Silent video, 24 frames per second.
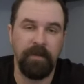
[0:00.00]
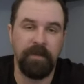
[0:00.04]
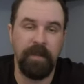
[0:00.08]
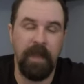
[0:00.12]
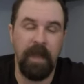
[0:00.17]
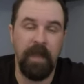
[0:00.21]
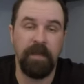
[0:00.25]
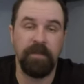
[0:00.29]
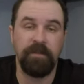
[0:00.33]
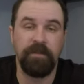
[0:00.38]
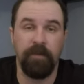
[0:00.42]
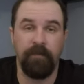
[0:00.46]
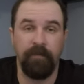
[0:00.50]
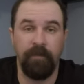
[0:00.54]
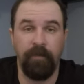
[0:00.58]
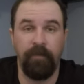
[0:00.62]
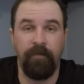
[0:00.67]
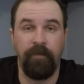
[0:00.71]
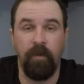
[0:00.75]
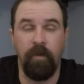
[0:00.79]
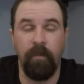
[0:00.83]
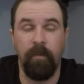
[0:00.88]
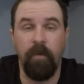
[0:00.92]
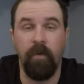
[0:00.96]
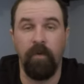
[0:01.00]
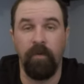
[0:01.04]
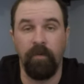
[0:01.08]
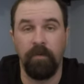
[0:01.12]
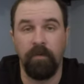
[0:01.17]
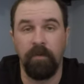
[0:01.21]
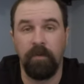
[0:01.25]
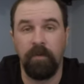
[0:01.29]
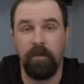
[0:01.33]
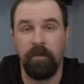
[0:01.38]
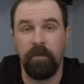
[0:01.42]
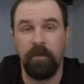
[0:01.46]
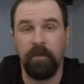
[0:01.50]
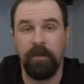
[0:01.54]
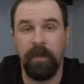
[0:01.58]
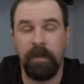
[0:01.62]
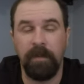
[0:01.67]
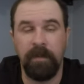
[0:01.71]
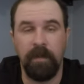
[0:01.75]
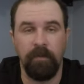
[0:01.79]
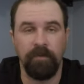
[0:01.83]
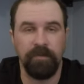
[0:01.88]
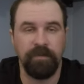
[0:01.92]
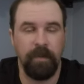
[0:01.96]
days of the full moon.
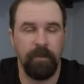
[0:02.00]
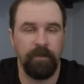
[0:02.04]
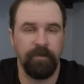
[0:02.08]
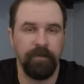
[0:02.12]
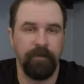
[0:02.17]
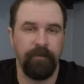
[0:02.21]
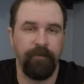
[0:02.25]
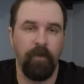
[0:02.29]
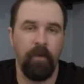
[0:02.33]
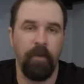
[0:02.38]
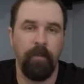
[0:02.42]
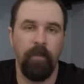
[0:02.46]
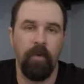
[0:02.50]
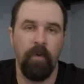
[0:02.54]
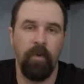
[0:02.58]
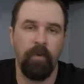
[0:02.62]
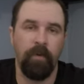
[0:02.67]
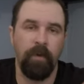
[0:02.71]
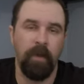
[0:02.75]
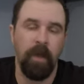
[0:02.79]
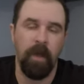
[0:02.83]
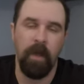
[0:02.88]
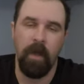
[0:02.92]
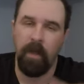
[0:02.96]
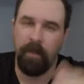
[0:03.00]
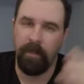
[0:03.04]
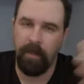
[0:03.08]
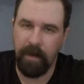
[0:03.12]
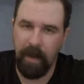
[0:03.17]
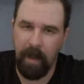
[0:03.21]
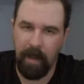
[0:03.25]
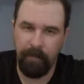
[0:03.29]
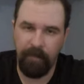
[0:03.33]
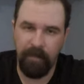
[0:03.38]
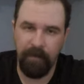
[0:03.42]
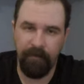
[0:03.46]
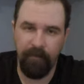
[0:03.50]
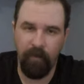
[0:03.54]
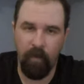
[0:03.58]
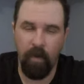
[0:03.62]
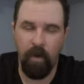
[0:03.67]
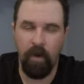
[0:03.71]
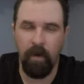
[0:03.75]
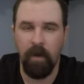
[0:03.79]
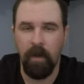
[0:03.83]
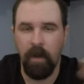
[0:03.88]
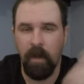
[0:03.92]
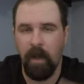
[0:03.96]
Like it was a full moon the night
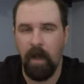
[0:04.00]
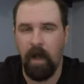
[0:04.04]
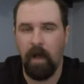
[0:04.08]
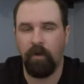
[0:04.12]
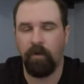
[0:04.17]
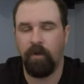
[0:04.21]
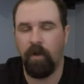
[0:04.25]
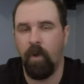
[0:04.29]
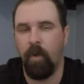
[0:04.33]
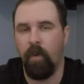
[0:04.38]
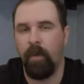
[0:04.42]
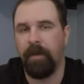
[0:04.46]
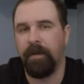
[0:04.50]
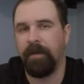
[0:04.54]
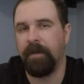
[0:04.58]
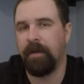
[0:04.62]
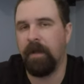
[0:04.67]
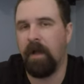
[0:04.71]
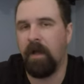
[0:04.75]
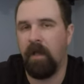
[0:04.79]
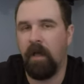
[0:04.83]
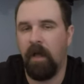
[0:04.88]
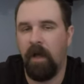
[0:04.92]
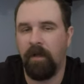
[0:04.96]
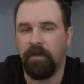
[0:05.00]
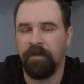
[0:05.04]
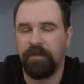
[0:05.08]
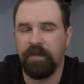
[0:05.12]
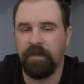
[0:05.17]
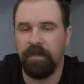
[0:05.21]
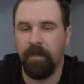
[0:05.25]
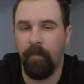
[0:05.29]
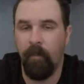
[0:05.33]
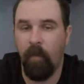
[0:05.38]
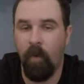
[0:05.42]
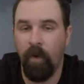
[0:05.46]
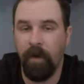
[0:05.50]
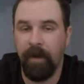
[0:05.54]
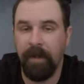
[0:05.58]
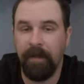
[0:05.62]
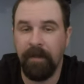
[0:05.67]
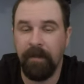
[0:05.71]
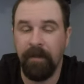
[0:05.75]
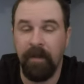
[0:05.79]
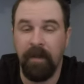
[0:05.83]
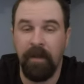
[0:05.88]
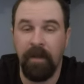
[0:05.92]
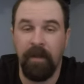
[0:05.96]
before. I'll go in and I'll hunt in the
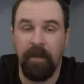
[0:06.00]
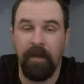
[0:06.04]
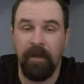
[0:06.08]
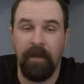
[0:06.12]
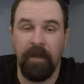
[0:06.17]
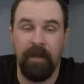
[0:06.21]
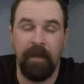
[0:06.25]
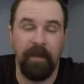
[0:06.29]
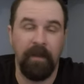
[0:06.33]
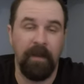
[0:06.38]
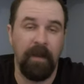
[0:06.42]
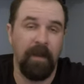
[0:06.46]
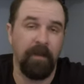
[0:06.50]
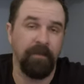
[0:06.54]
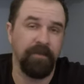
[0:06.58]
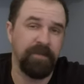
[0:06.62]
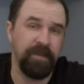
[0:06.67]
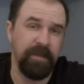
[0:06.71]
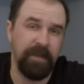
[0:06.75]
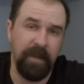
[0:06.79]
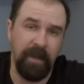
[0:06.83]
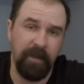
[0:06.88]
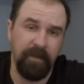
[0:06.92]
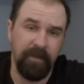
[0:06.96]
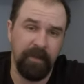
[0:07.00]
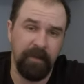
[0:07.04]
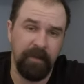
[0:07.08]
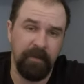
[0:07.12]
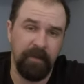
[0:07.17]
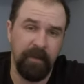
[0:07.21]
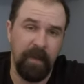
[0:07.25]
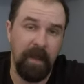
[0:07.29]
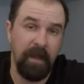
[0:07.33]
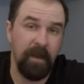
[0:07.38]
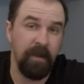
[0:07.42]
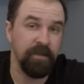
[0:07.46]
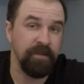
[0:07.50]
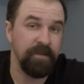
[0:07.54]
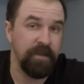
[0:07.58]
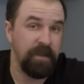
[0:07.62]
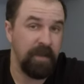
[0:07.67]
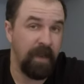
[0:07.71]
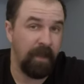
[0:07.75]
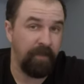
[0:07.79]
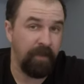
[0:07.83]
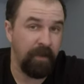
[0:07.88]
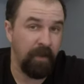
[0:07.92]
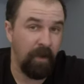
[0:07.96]
morning, and I'll see nothing. And I'll
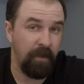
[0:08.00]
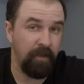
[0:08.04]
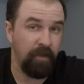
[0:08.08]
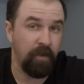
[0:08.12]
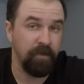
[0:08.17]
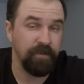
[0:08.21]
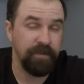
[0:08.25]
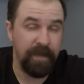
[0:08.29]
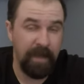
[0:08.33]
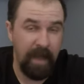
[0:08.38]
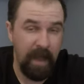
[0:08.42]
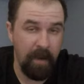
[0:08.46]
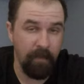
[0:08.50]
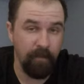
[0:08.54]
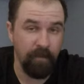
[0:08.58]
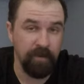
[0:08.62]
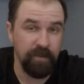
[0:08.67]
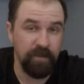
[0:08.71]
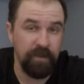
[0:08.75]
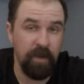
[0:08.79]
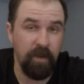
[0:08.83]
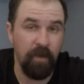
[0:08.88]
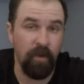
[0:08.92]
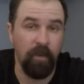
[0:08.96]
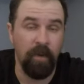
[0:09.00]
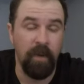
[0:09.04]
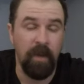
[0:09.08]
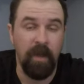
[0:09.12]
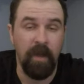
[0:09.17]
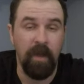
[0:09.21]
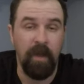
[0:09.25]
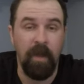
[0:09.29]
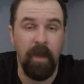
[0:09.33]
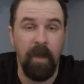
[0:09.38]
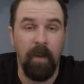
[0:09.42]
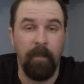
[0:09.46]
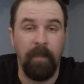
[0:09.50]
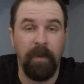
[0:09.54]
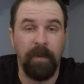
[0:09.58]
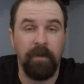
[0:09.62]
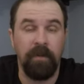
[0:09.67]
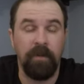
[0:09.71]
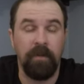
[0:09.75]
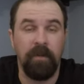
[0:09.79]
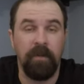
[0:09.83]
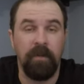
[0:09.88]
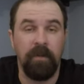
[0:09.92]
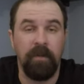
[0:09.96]
see nothing on those cameras too.
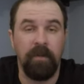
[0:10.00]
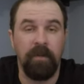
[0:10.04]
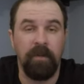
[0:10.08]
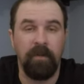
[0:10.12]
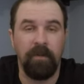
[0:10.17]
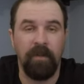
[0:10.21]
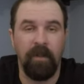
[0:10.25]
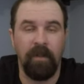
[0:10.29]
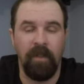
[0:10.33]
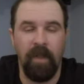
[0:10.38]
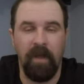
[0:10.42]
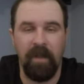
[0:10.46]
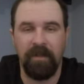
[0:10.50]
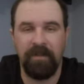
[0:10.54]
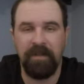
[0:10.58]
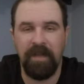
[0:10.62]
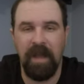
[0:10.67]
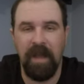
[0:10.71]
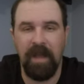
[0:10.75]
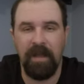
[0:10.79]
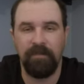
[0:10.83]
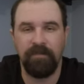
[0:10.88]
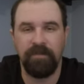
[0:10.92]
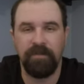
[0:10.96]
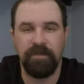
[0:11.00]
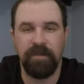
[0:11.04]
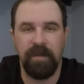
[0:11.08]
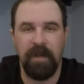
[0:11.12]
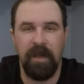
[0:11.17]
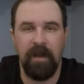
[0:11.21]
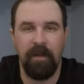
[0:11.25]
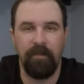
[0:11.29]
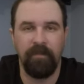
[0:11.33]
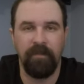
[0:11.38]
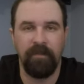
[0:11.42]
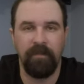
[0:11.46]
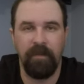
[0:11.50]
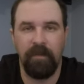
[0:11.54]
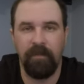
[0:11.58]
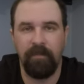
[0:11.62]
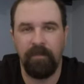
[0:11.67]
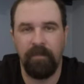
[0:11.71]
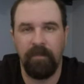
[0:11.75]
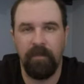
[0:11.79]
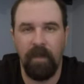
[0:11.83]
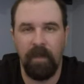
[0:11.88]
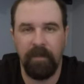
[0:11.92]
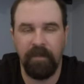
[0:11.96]
But a lot of times,
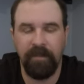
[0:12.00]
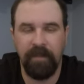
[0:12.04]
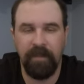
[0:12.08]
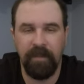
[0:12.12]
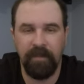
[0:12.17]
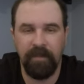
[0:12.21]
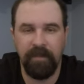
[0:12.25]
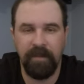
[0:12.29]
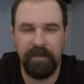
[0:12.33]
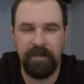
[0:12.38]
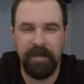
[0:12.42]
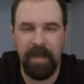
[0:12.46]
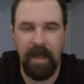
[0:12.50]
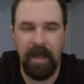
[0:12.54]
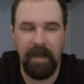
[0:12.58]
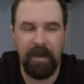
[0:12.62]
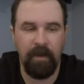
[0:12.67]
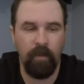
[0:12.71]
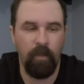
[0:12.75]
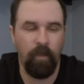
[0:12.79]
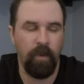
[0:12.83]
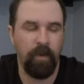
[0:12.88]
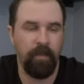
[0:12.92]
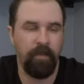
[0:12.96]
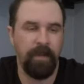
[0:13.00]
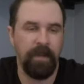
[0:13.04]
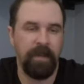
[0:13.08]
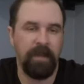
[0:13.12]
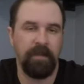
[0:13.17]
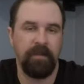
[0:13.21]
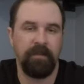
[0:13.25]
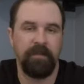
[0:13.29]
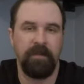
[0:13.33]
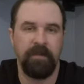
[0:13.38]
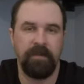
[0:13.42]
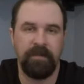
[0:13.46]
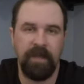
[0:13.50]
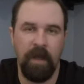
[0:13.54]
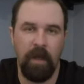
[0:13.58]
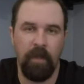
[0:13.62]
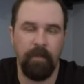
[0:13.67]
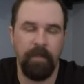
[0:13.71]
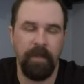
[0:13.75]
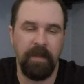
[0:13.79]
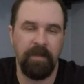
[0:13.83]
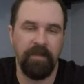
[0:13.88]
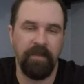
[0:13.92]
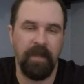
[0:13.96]
the data would be
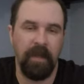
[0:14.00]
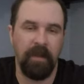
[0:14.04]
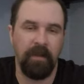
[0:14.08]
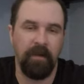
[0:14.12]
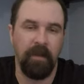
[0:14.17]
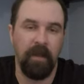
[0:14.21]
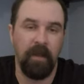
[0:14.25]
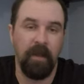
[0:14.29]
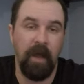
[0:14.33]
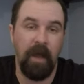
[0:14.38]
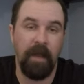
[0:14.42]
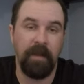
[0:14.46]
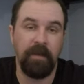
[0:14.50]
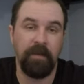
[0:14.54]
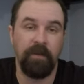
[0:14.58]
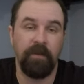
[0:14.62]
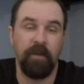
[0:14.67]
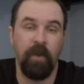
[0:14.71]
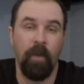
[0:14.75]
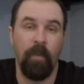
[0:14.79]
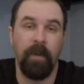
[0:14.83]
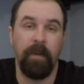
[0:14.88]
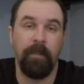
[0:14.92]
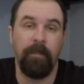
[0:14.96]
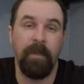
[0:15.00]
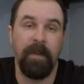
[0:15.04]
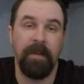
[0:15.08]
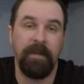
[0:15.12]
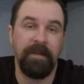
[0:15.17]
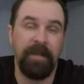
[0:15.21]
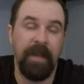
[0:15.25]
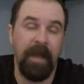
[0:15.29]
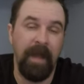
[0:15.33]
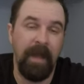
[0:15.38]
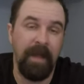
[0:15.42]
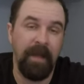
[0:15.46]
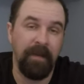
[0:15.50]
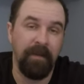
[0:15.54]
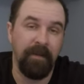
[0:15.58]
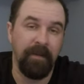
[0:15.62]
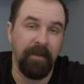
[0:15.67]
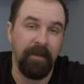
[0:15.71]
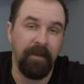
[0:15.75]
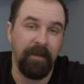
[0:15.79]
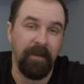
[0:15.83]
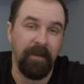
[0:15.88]
tell me that I need to go in midday.